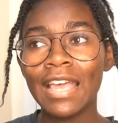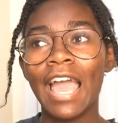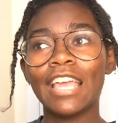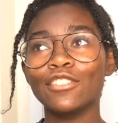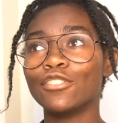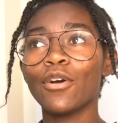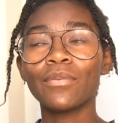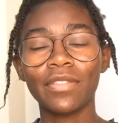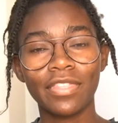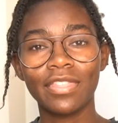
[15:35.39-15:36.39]
and
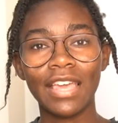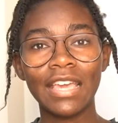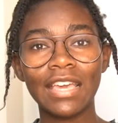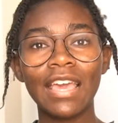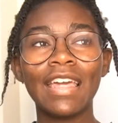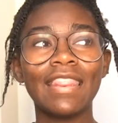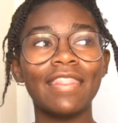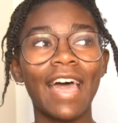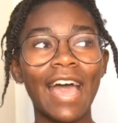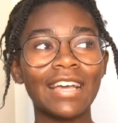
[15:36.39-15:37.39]
don't think
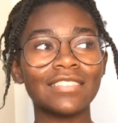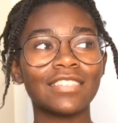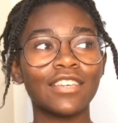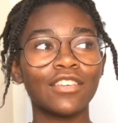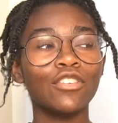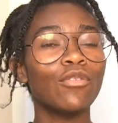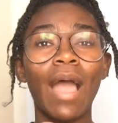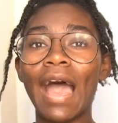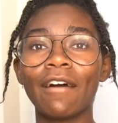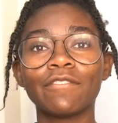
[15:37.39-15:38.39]
that you
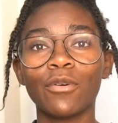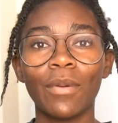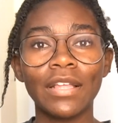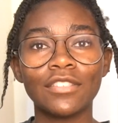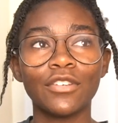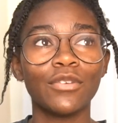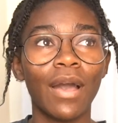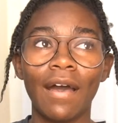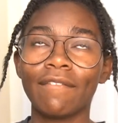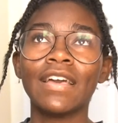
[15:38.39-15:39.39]
have to wait till you
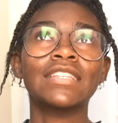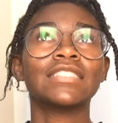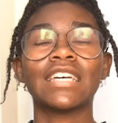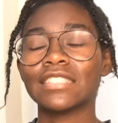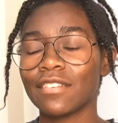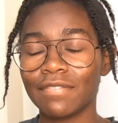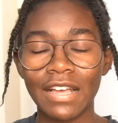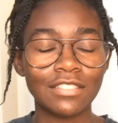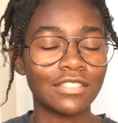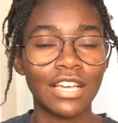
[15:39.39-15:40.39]
have tens of thousands,